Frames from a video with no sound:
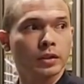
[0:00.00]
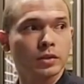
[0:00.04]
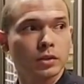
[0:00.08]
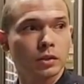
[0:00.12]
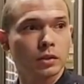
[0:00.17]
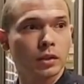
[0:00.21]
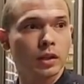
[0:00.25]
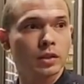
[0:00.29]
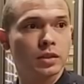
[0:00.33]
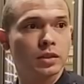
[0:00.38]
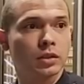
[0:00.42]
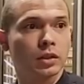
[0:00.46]
so
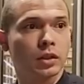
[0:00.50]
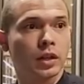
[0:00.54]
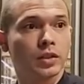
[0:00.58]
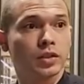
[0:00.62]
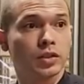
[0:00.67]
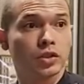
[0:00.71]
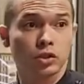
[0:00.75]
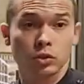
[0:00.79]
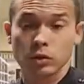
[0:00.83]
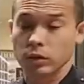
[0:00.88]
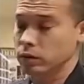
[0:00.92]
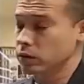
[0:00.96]
that's your
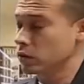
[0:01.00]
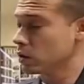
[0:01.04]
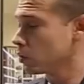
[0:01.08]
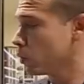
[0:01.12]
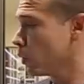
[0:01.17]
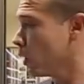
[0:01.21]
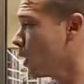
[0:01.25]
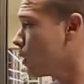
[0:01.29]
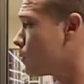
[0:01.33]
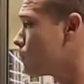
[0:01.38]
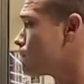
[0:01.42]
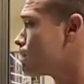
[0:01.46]
guys' choice as
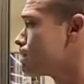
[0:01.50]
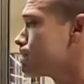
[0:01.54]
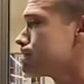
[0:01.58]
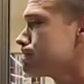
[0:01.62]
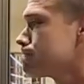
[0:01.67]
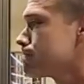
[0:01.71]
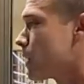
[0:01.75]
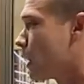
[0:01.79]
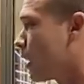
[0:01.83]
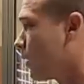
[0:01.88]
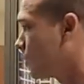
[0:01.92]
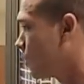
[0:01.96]
well.
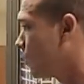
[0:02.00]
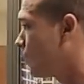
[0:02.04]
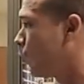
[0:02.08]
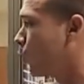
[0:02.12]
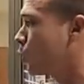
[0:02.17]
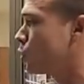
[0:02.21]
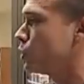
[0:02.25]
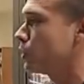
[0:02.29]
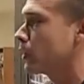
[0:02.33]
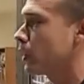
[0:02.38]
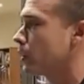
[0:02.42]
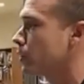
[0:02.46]
I don't have to
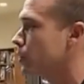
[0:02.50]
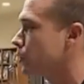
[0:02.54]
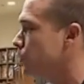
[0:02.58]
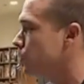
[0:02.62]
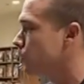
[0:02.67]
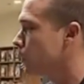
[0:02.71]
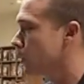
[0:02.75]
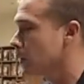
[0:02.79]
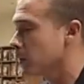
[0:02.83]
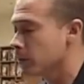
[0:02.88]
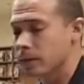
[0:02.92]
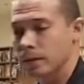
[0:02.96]
force you guys to
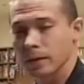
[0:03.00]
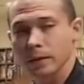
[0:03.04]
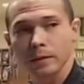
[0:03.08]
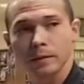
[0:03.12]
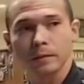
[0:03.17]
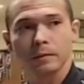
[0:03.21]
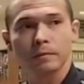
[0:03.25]
do anything.